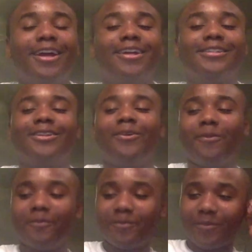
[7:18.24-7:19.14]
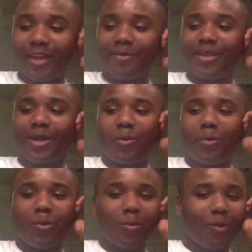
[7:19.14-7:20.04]
So I'm like,
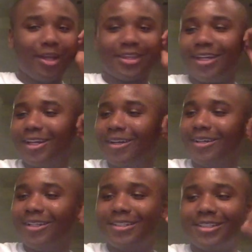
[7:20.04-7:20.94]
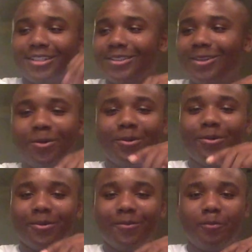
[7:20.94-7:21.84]
what the?
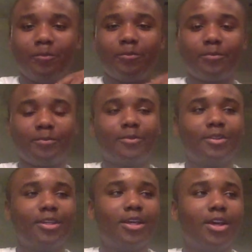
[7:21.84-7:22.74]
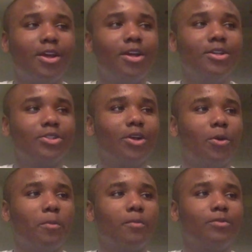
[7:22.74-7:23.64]
Ooh.
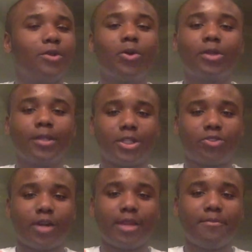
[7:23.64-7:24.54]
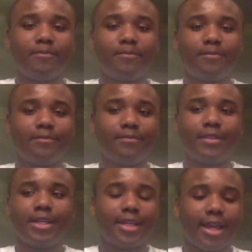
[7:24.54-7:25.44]
So go to lunch, right?
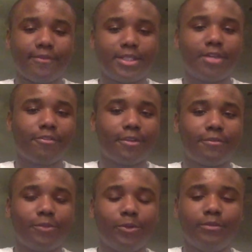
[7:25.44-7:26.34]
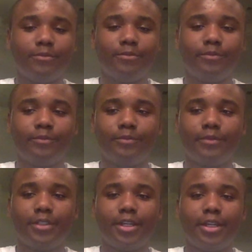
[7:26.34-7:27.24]
Cafeteria food.
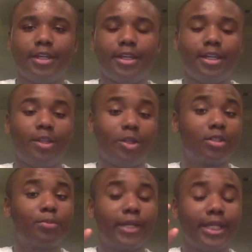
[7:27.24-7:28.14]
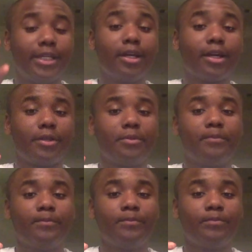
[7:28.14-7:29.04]
It, it looked pretty good.
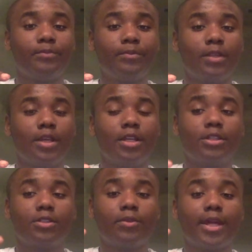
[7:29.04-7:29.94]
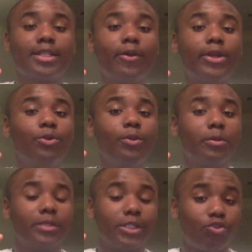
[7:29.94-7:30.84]
So that's how I knew it
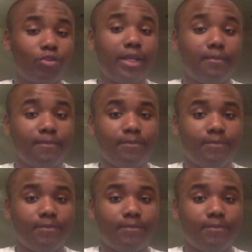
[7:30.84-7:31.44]
was a dream.